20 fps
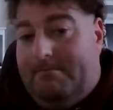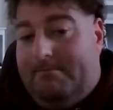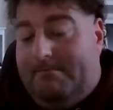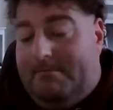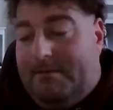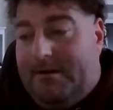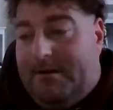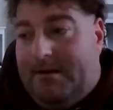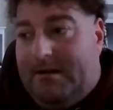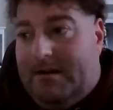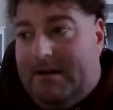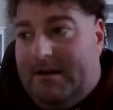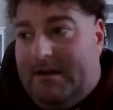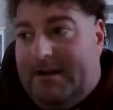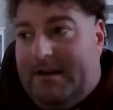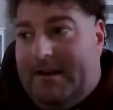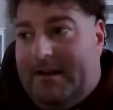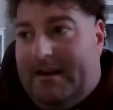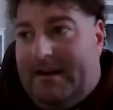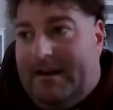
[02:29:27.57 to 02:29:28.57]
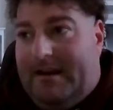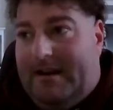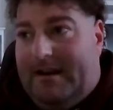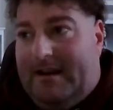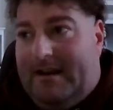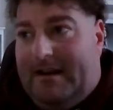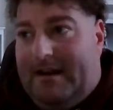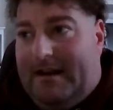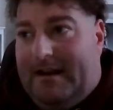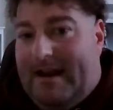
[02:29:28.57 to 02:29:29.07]
But
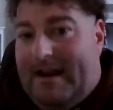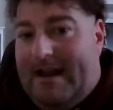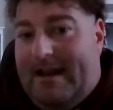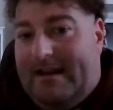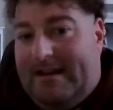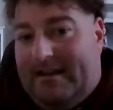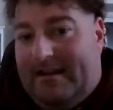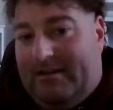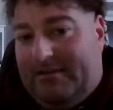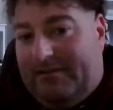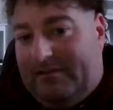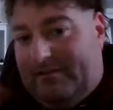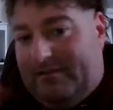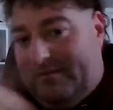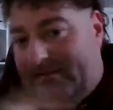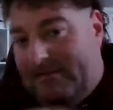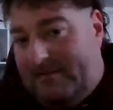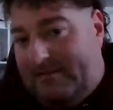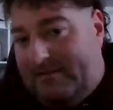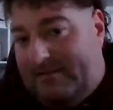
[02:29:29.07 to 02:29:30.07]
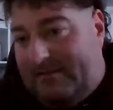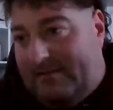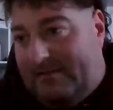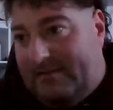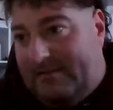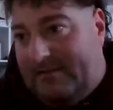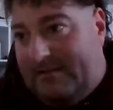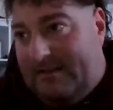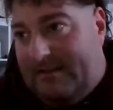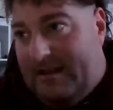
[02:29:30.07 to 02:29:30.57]
now that
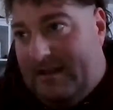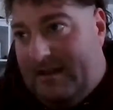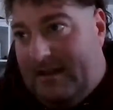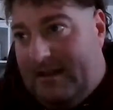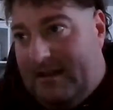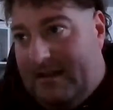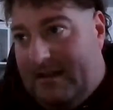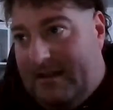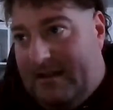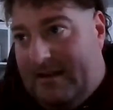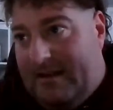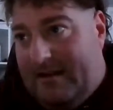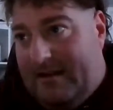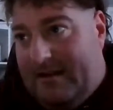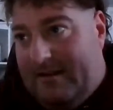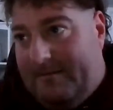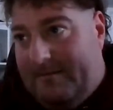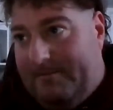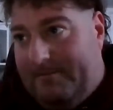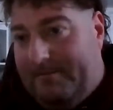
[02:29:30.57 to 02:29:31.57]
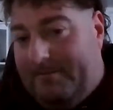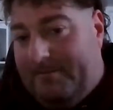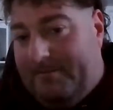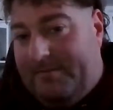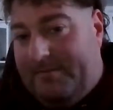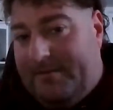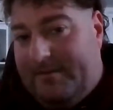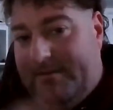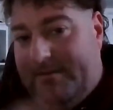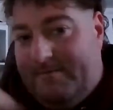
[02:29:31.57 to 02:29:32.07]
I
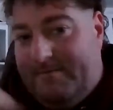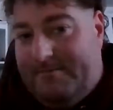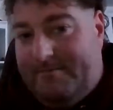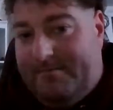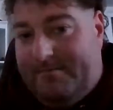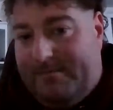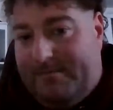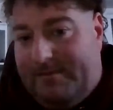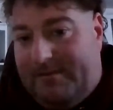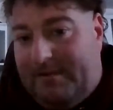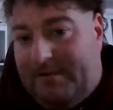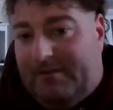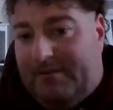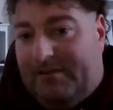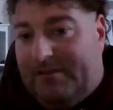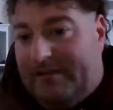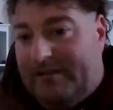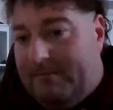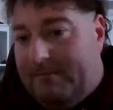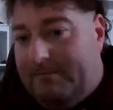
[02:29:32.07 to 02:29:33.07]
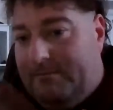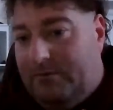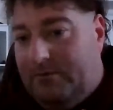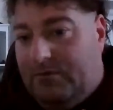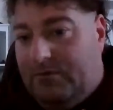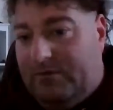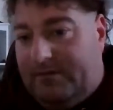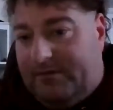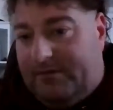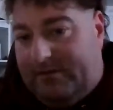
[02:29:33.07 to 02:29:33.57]

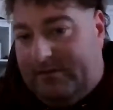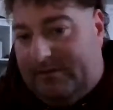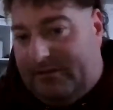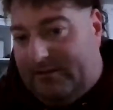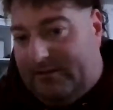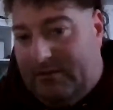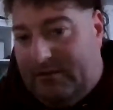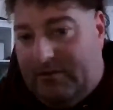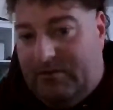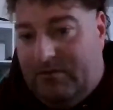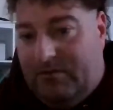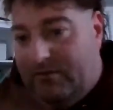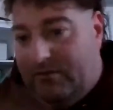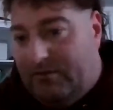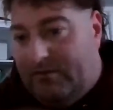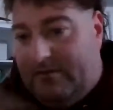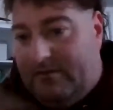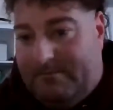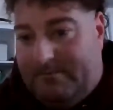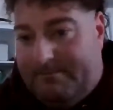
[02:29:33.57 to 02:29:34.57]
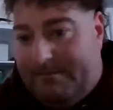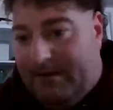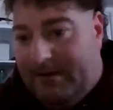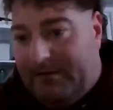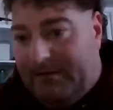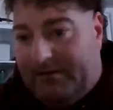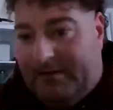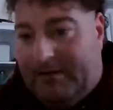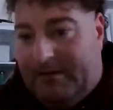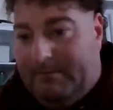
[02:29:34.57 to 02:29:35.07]
disassembled two
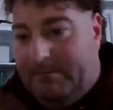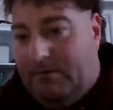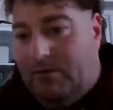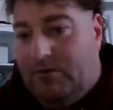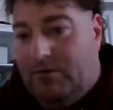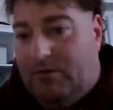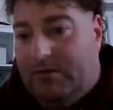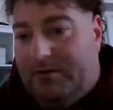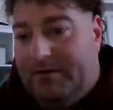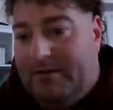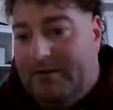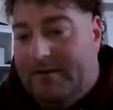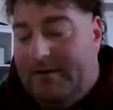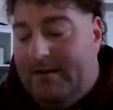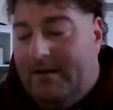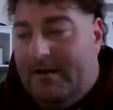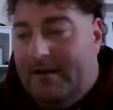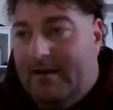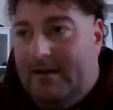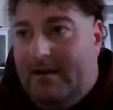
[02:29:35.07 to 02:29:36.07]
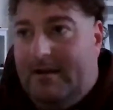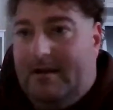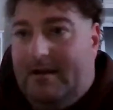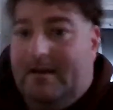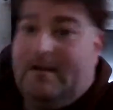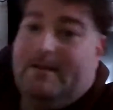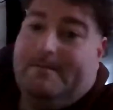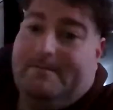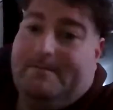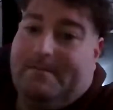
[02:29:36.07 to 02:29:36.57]
parts of the board,
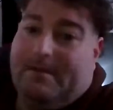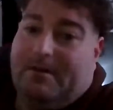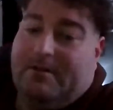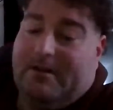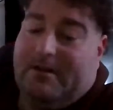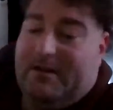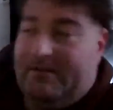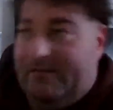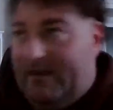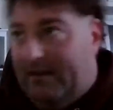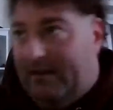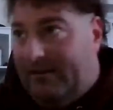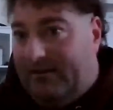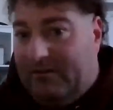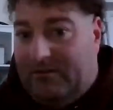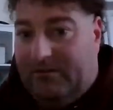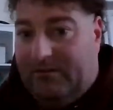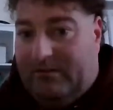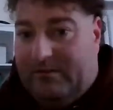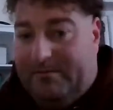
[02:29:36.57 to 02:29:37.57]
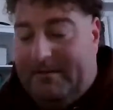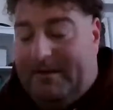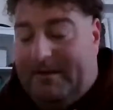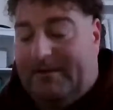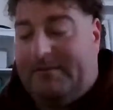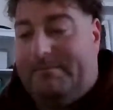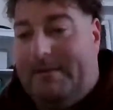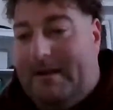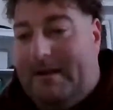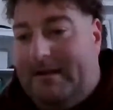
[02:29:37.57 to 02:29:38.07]
I've got it ready to be
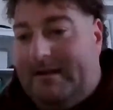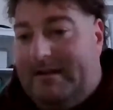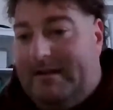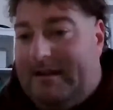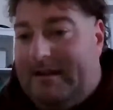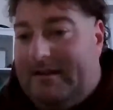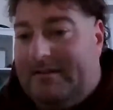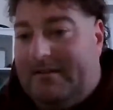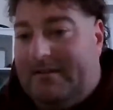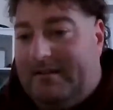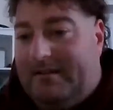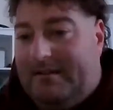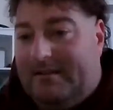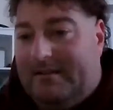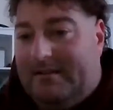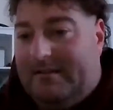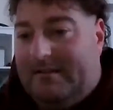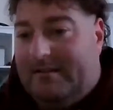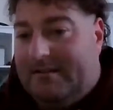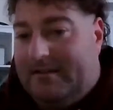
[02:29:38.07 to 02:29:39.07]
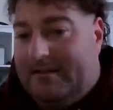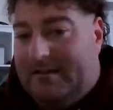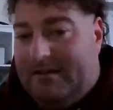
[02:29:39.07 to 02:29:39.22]
expanded, and